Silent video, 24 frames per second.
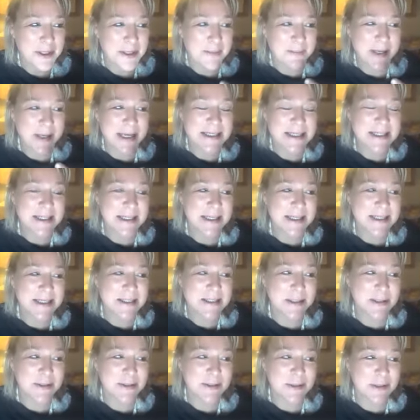I'm getting is
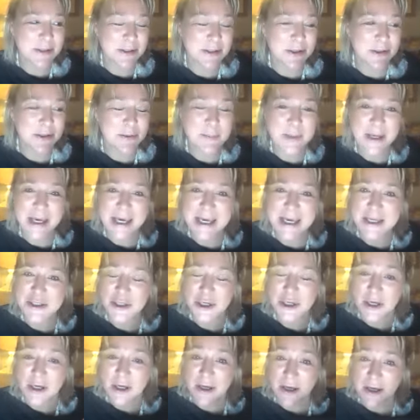that, you know, the Page